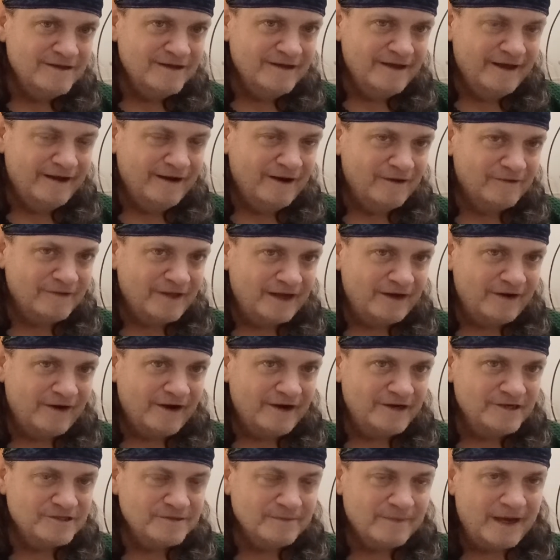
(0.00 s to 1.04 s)
and how that
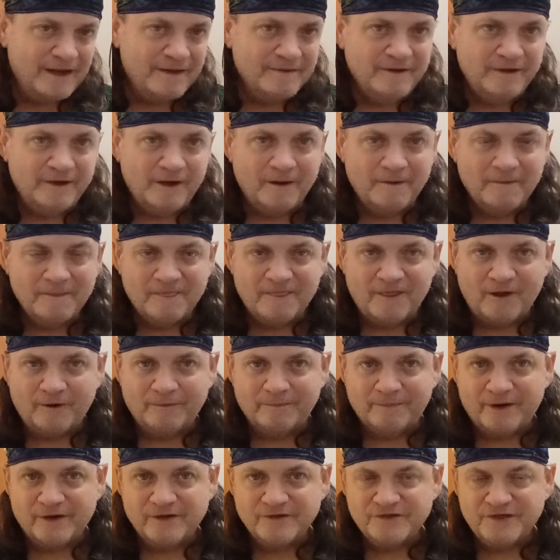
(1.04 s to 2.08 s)
grants about, you know,
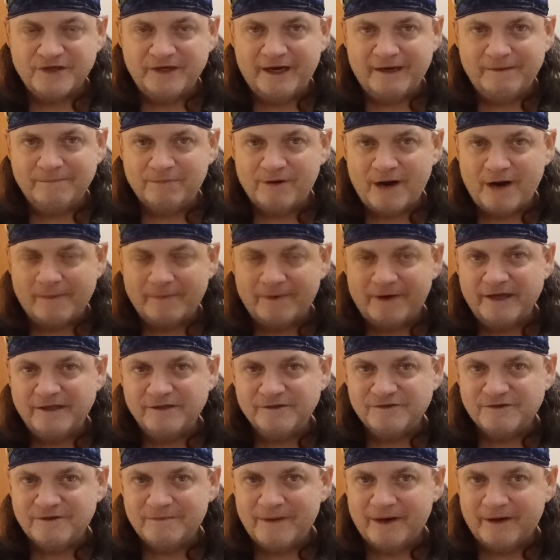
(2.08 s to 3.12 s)
third person and proper
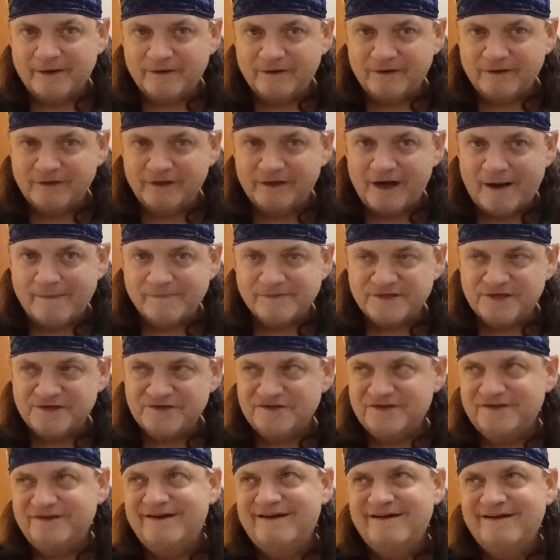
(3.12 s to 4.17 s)
English grammatical
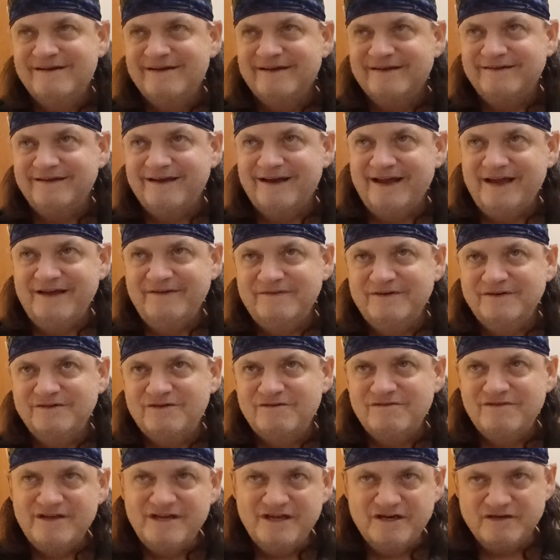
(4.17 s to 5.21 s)
composition, even to
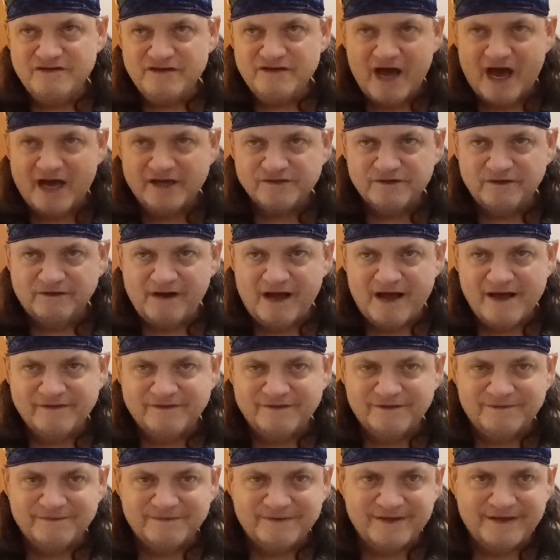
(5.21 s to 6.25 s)
the national
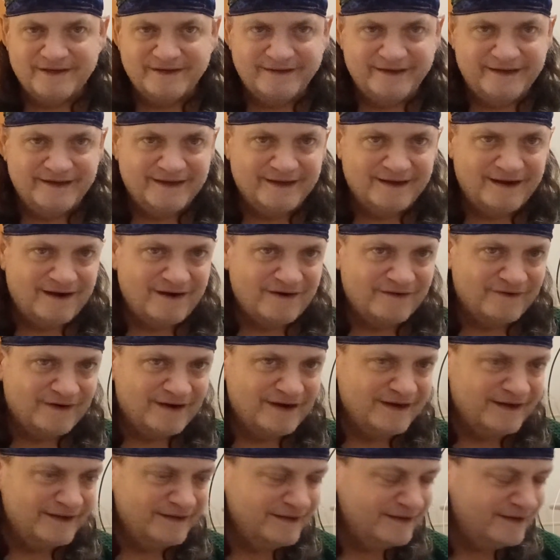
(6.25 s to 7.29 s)
anthem thing. Yeah, all
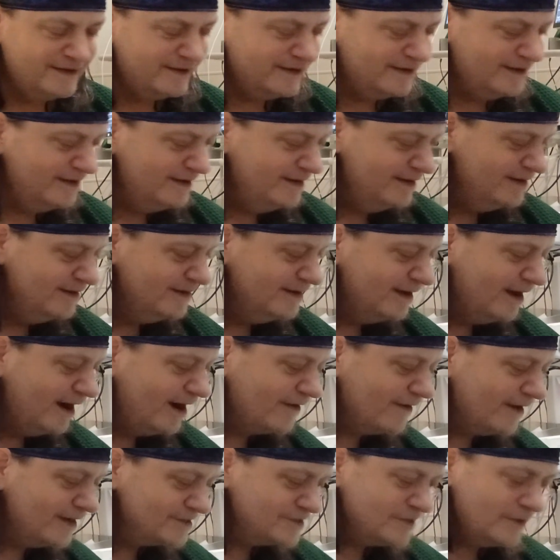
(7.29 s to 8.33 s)
right, yeah.
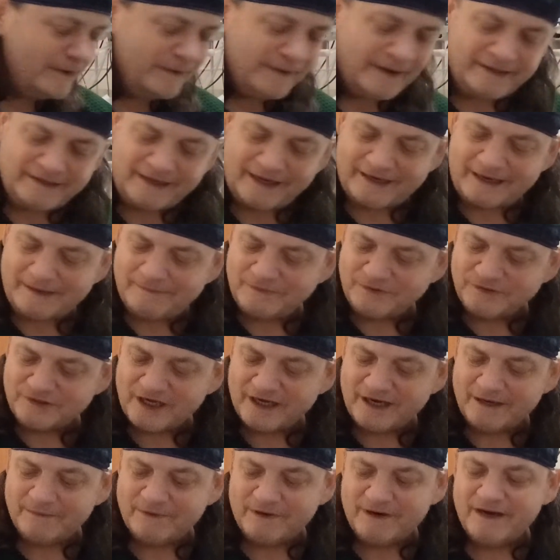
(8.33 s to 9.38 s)
All right, so anyway, like, I'm gonna
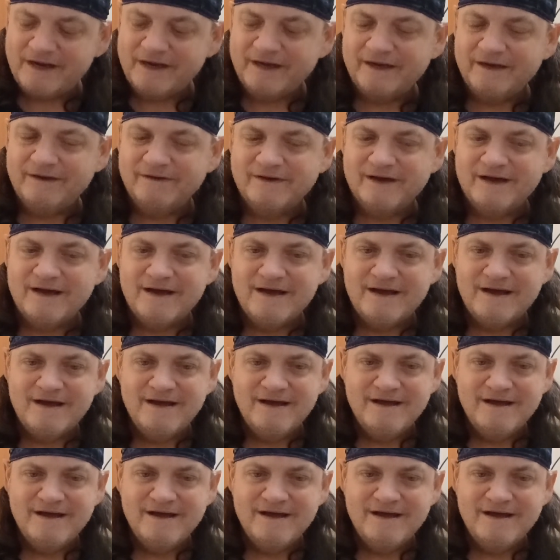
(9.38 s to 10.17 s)
take a break, okay?